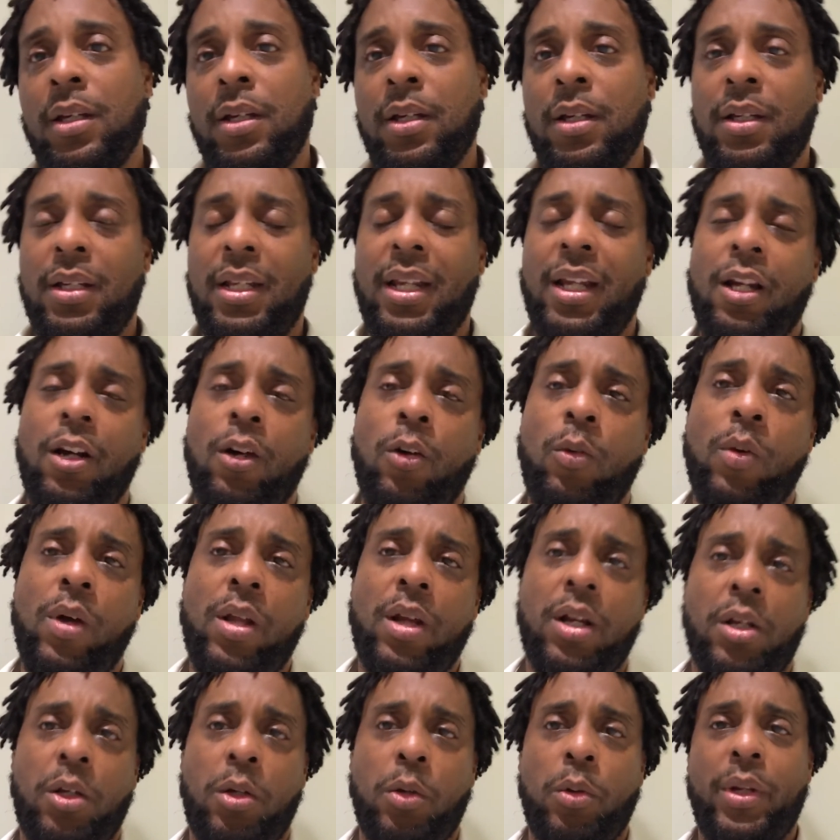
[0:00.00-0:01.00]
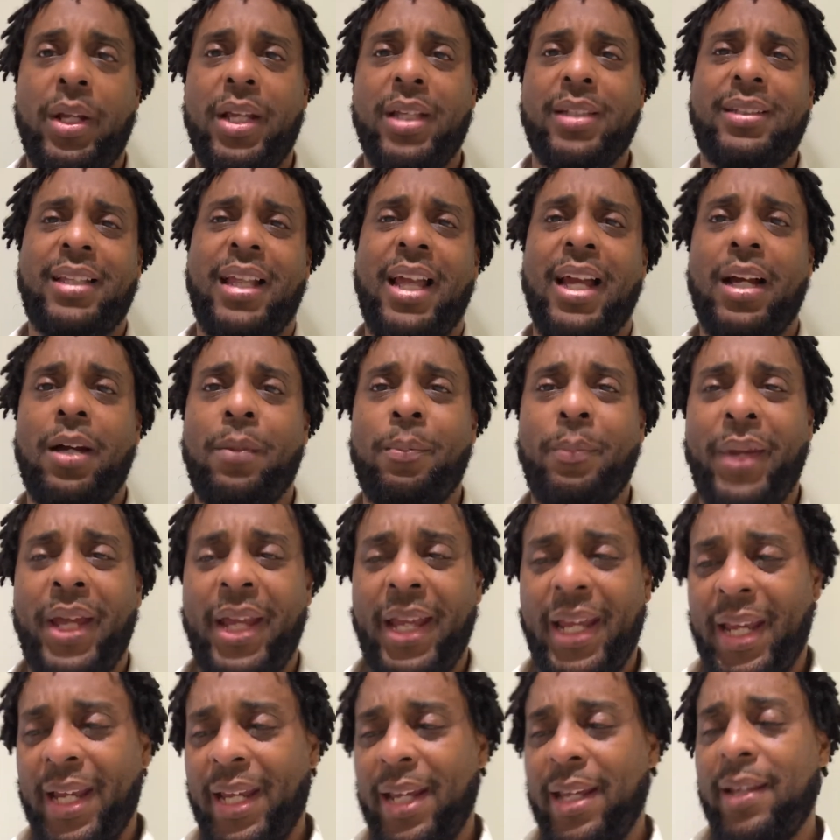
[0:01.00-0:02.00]
They don't want to do this like a
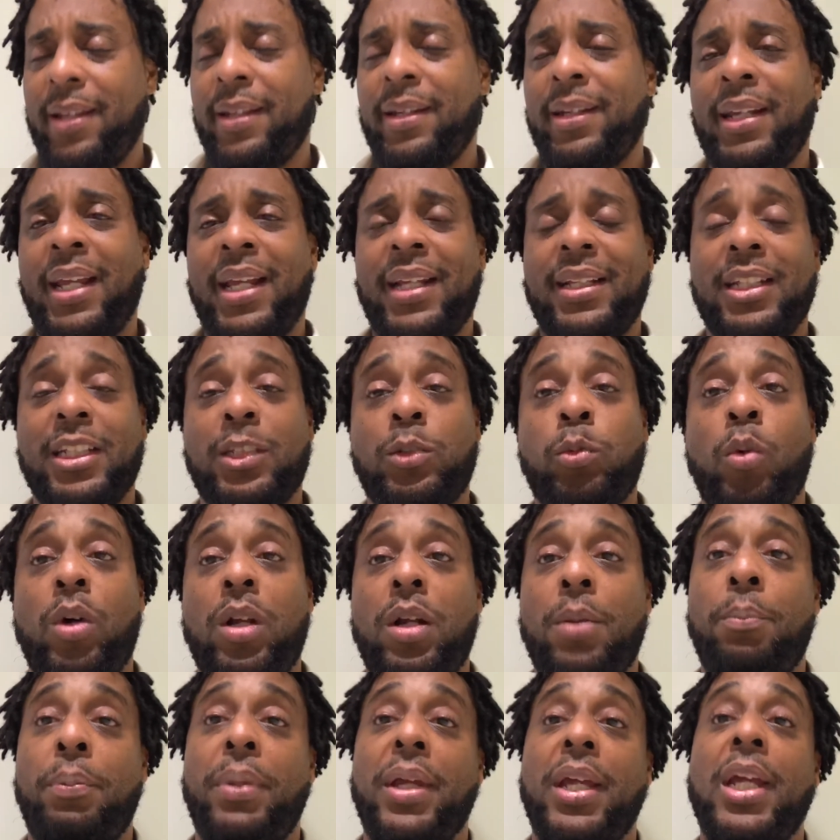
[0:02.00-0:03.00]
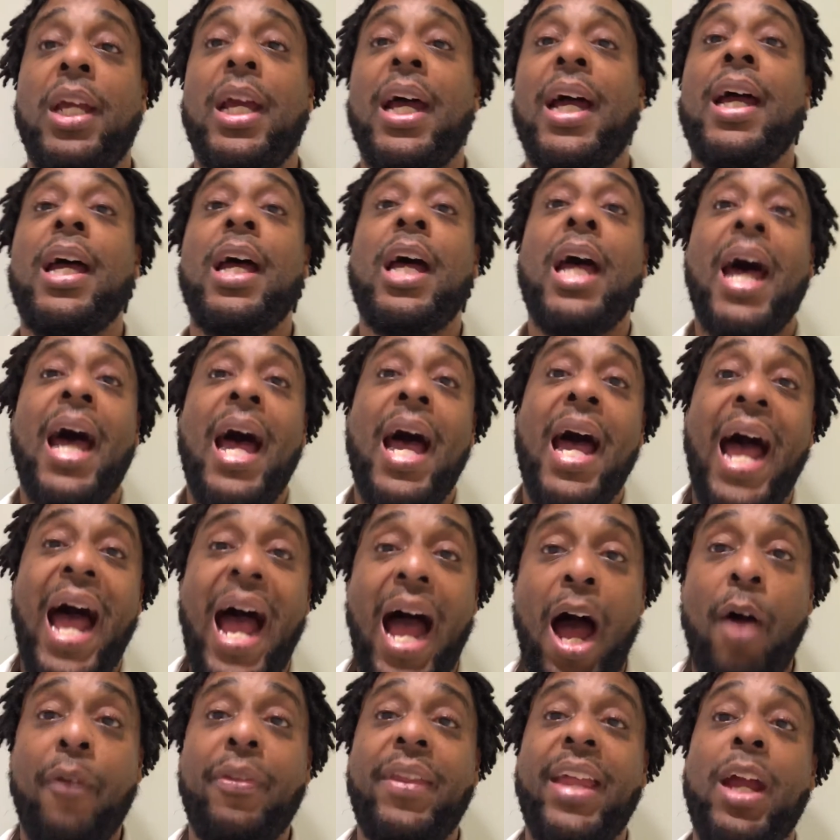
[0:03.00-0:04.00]
man. They just want to be
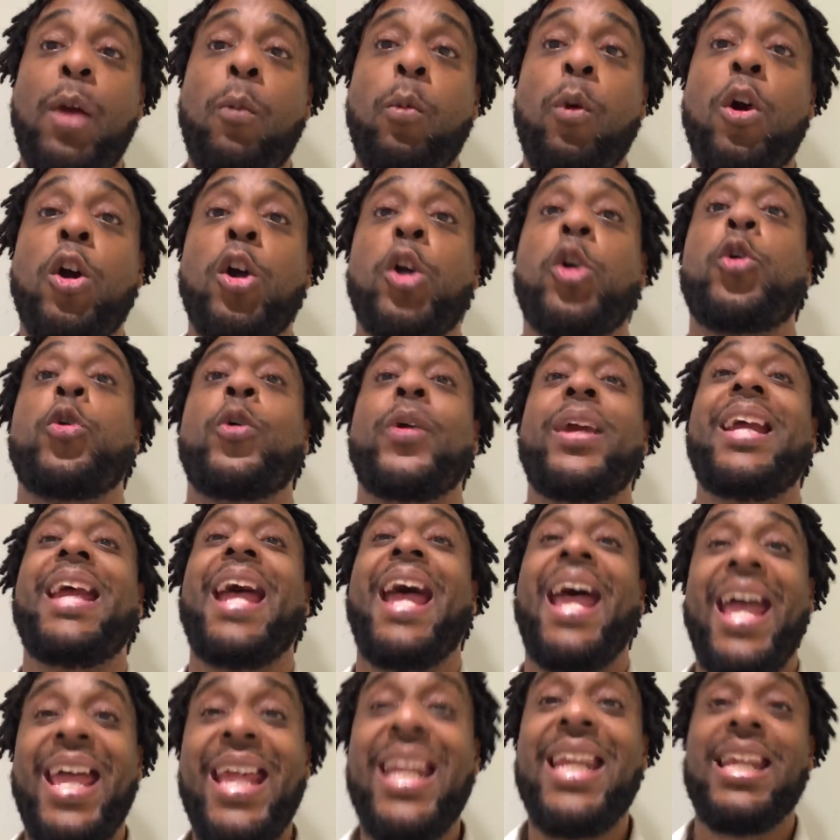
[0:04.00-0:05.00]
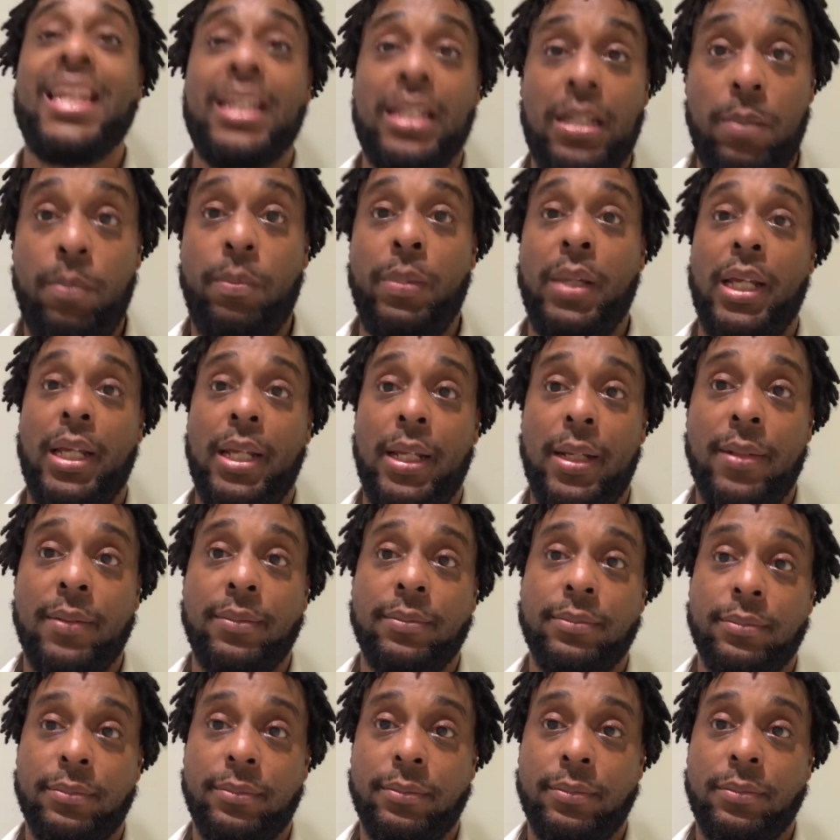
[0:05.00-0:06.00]
how they were created to be.
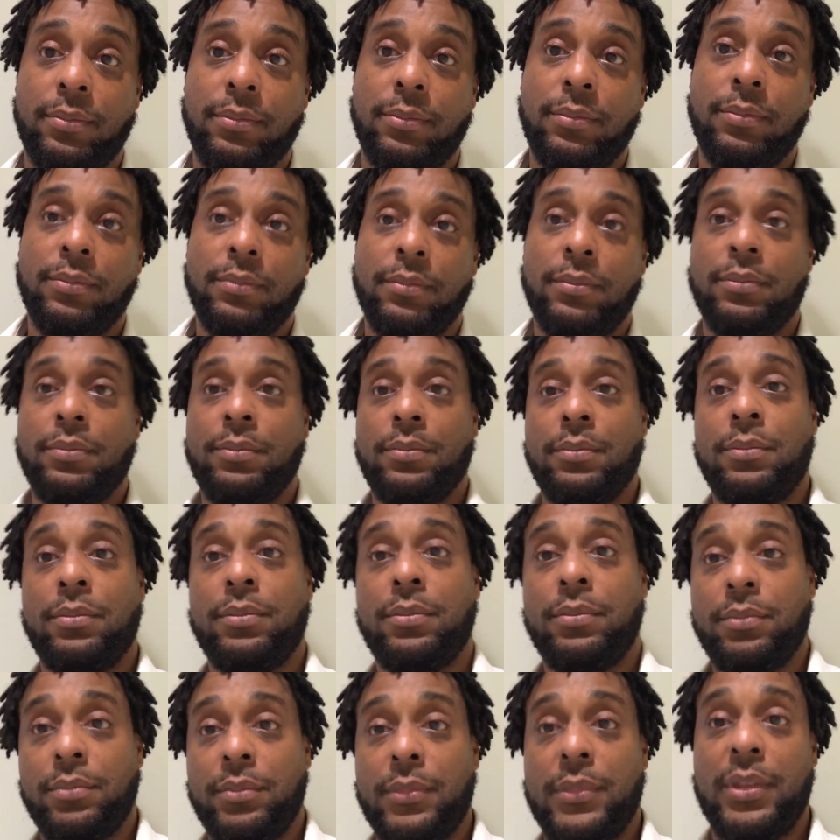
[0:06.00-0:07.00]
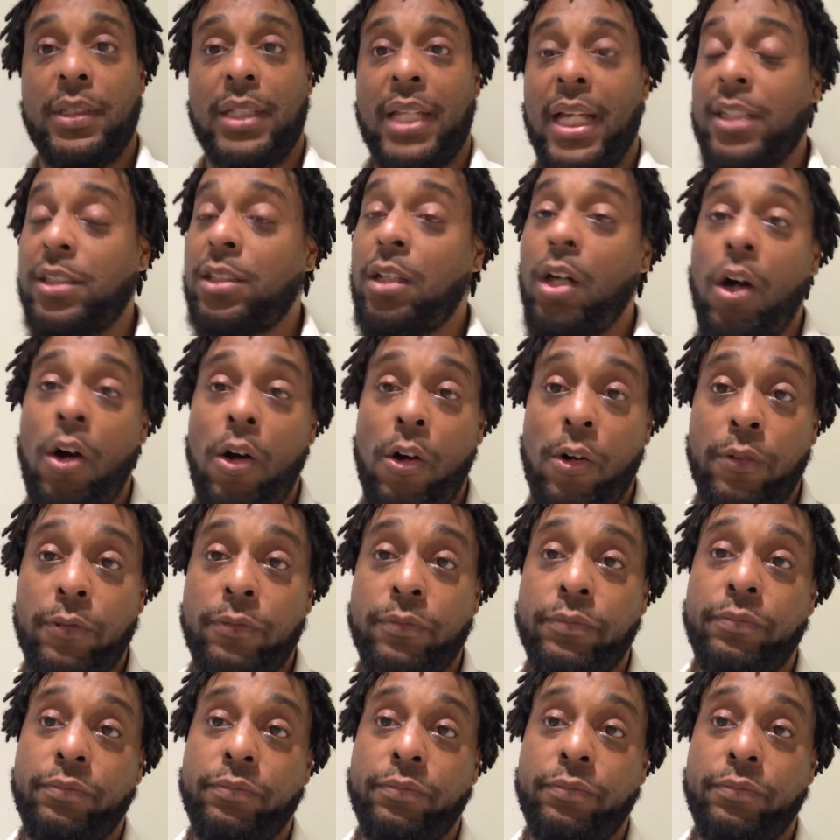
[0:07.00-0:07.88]
That's all.